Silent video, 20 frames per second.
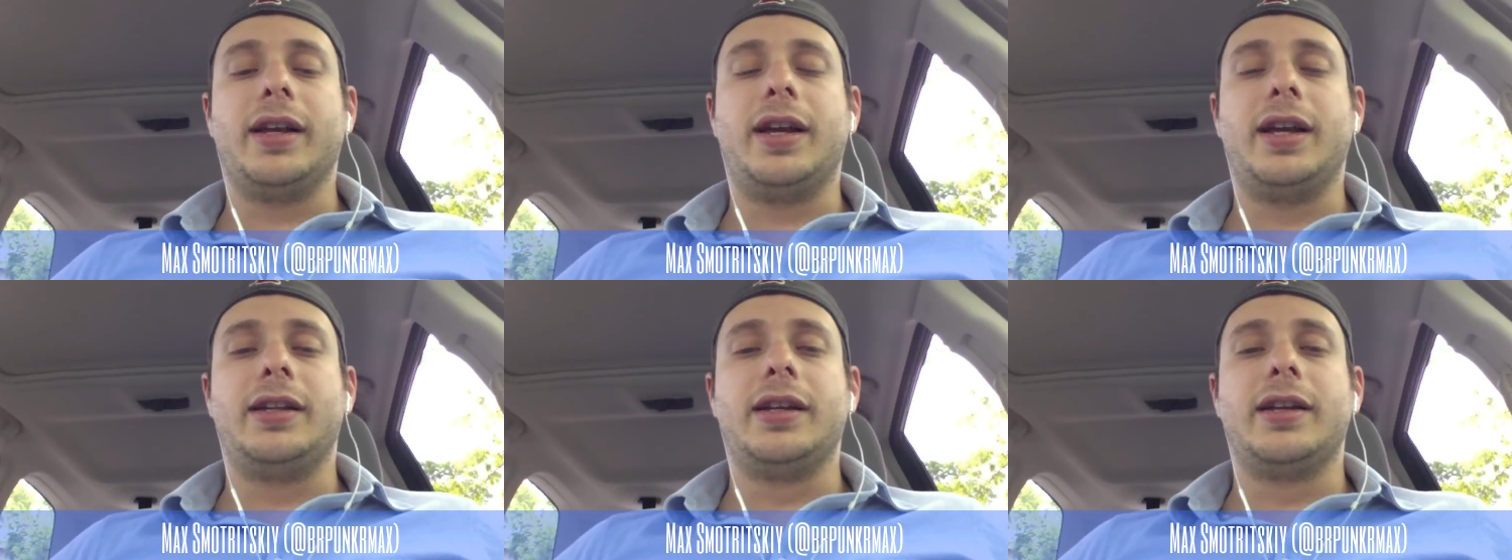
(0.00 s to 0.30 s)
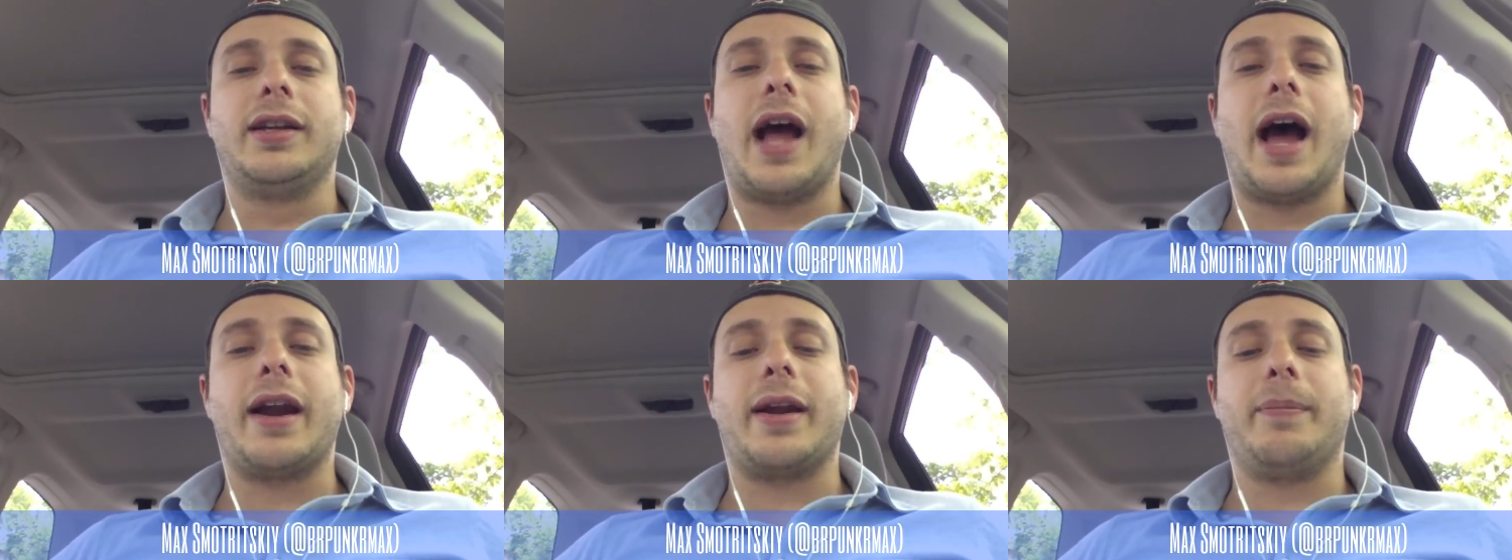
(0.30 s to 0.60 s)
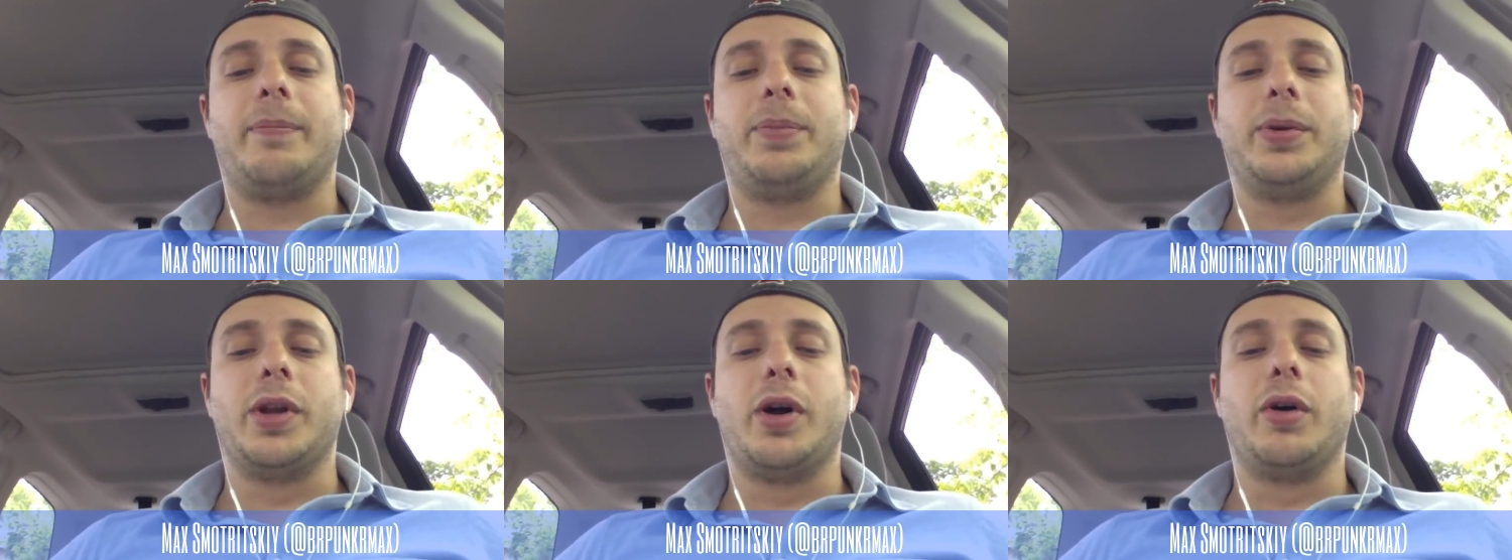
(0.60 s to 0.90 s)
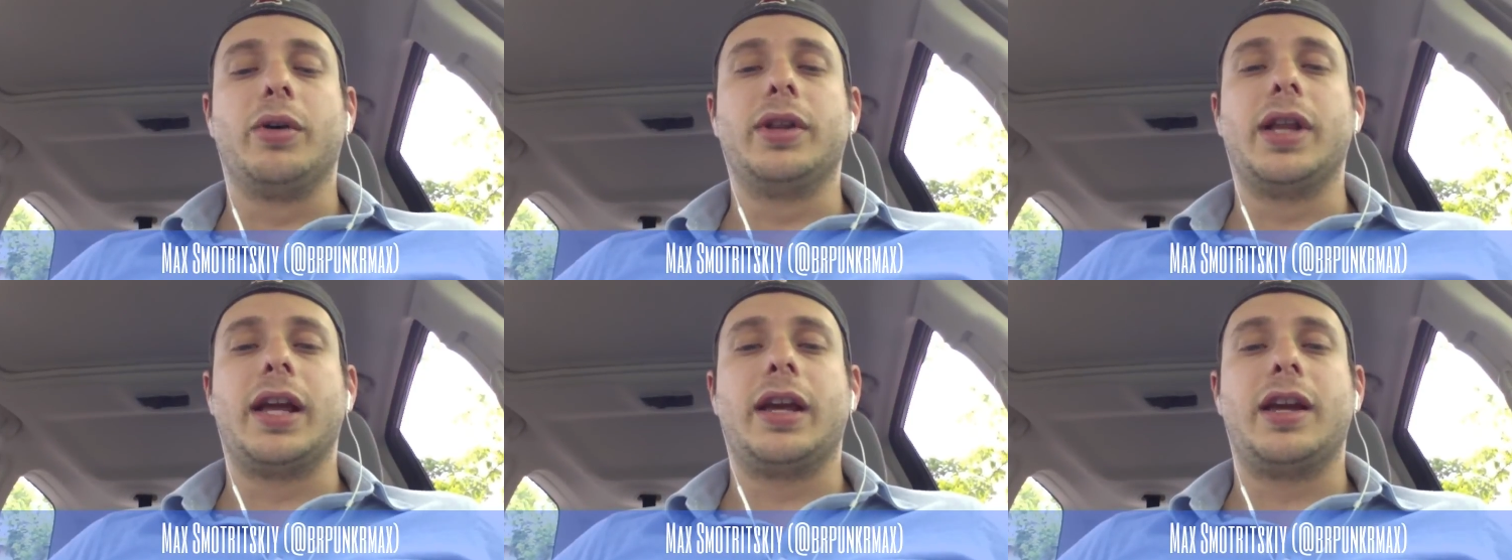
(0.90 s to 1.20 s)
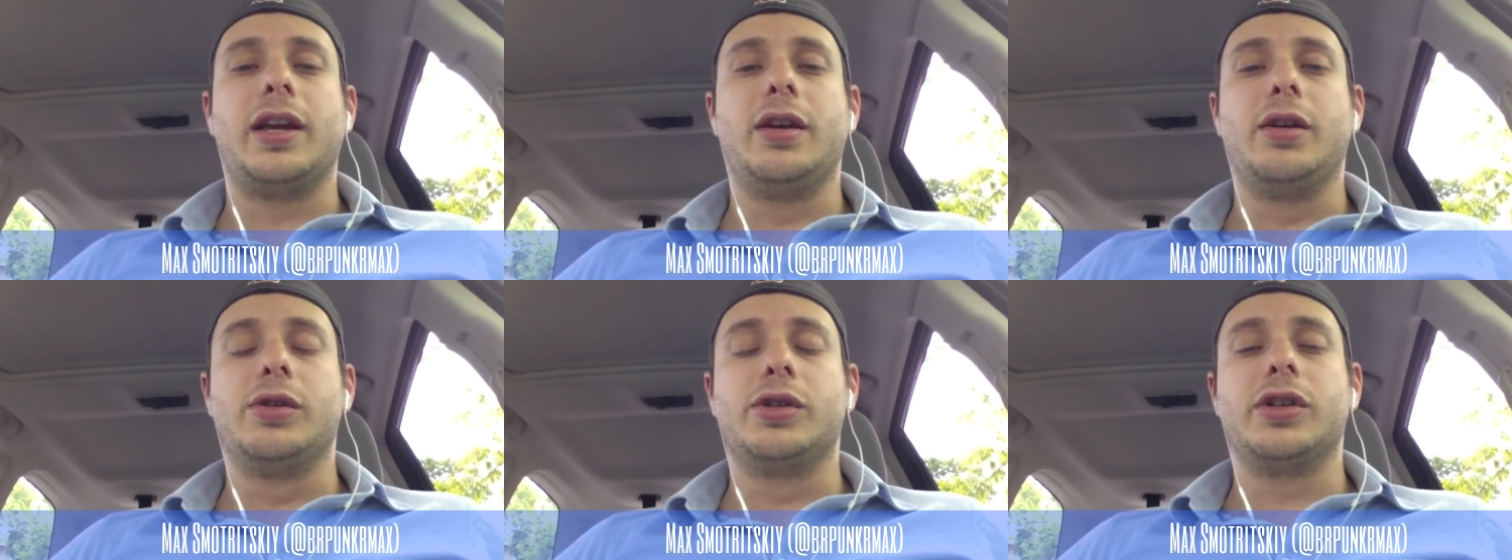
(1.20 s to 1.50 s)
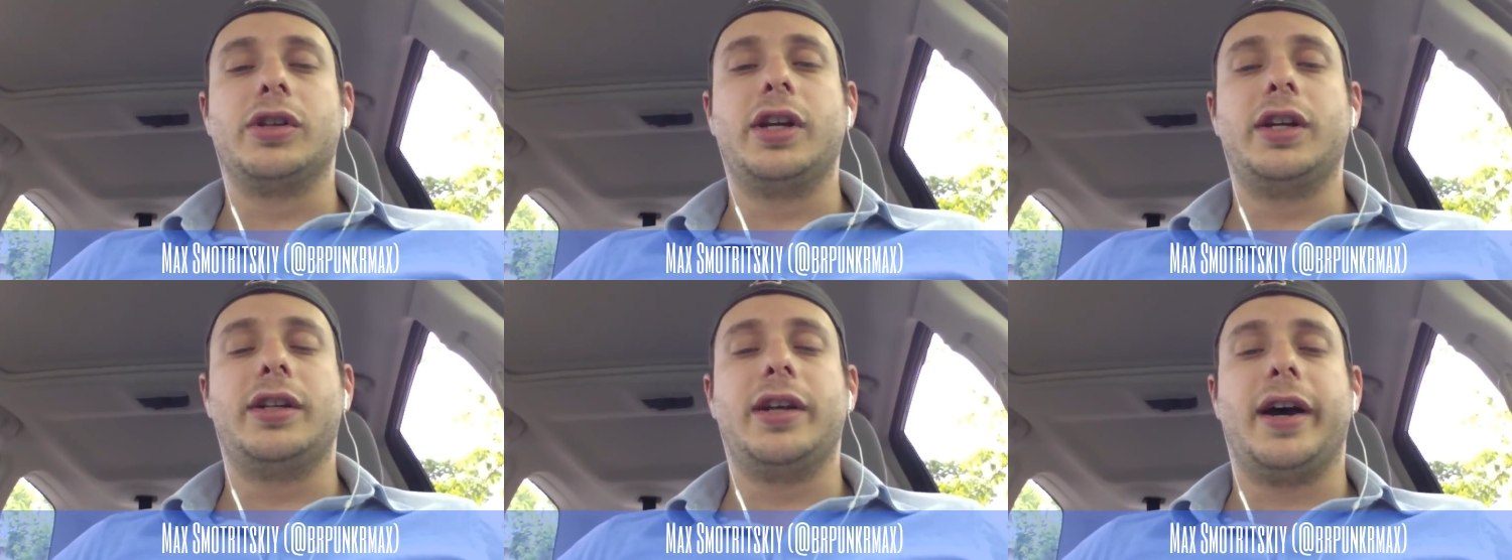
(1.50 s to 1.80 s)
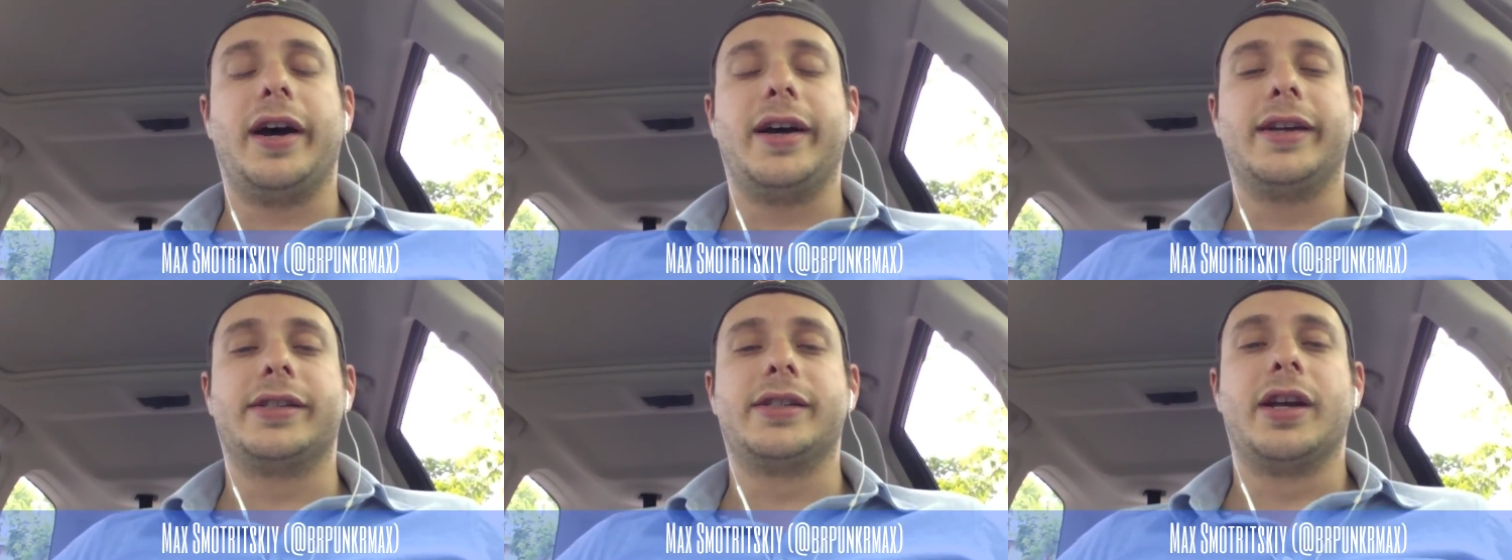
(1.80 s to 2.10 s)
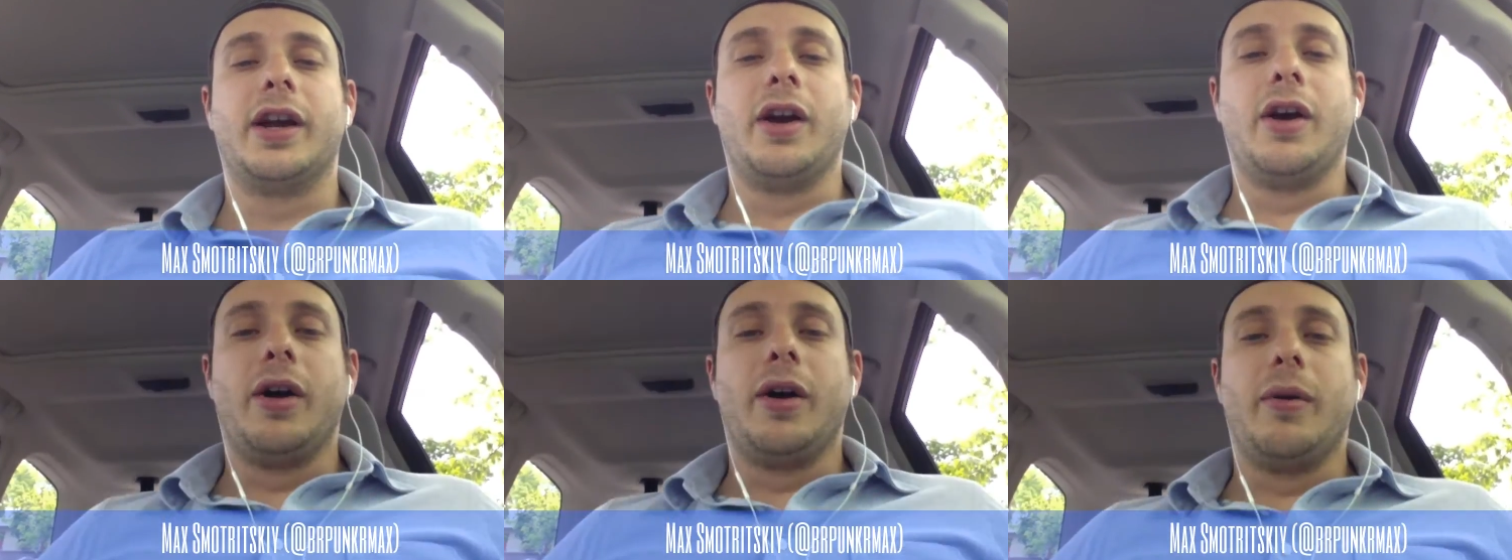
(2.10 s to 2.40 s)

He did not implode like he usually does.